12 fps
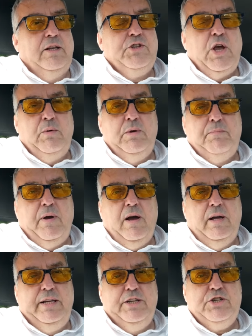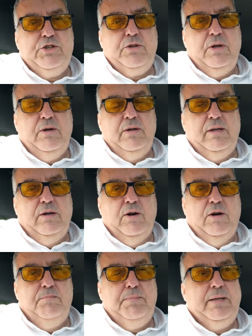towing bar hitched
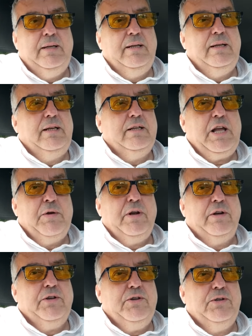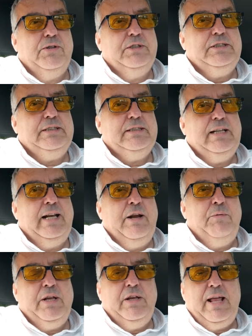up, going on a course, and
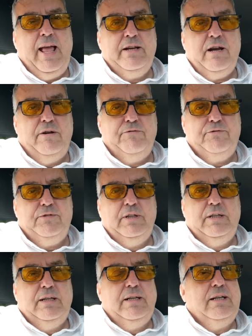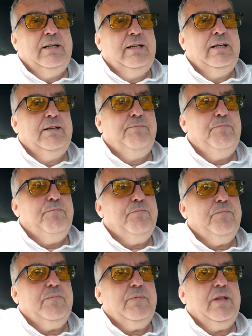then we can head off
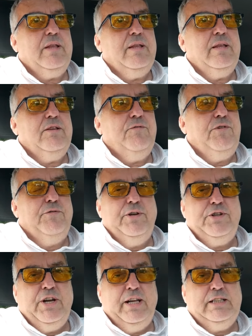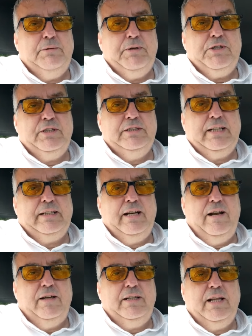for fishing exhibitions and the
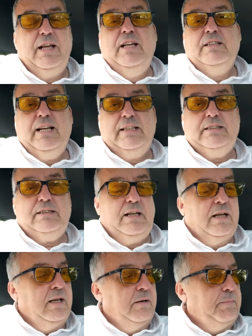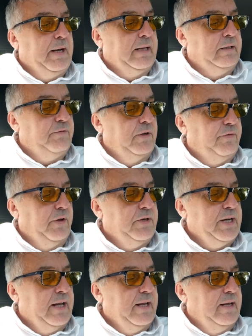like. So that's planned for the
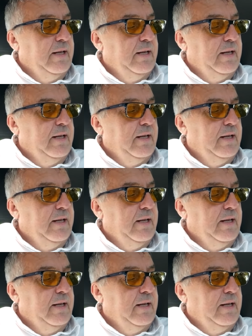future.